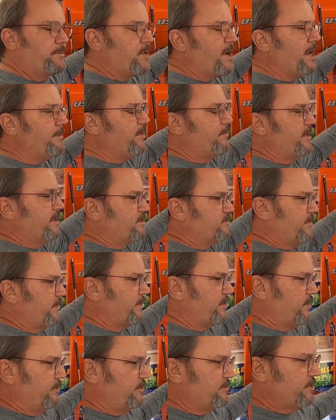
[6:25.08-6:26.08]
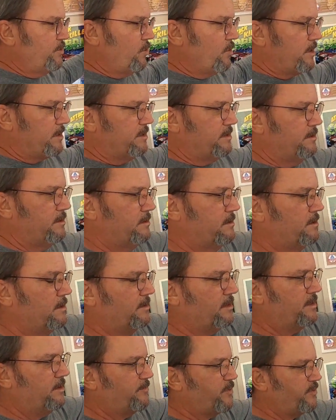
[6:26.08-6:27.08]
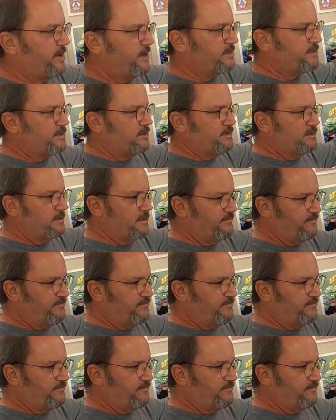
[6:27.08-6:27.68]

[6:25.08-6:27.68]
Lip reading: The problem is with the old York compressors